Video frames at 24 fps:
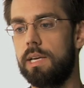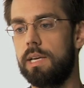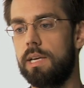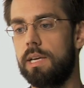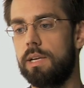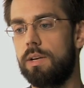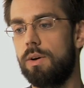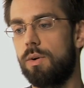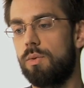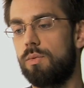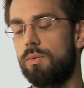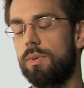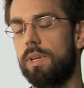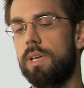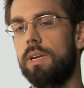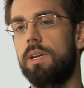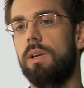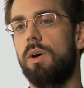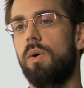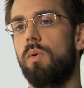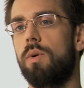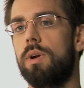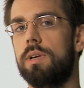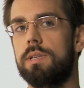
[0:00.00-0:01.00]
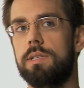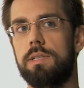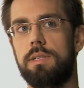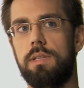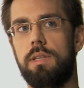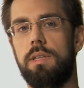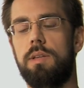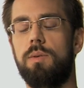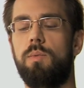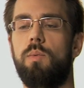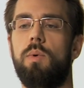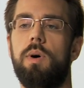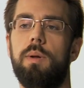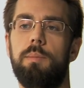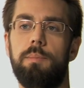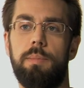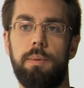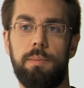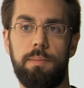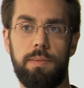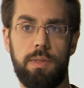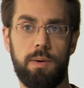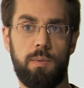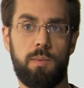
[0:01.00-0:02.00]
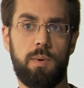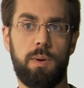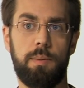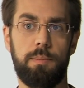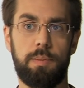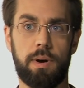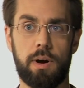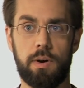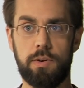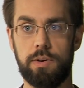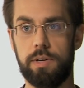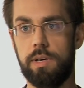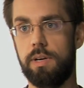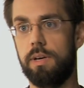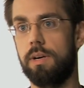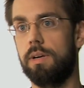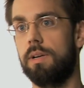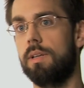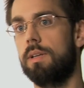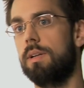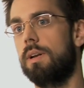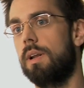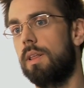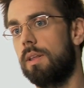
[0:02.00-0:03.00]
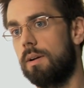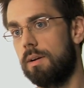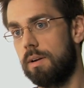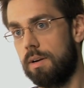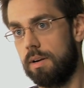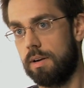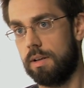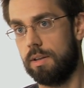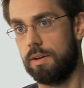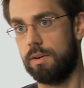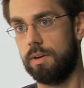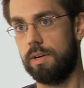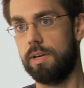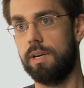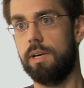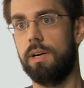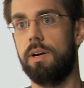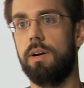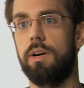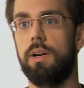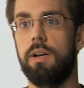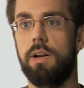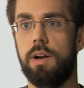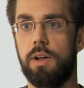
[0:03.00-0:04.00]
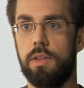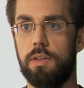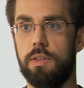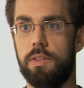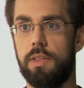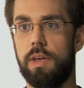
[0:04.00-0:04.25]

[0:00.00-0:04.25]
You don't really notice the 1 pound here, another here, and another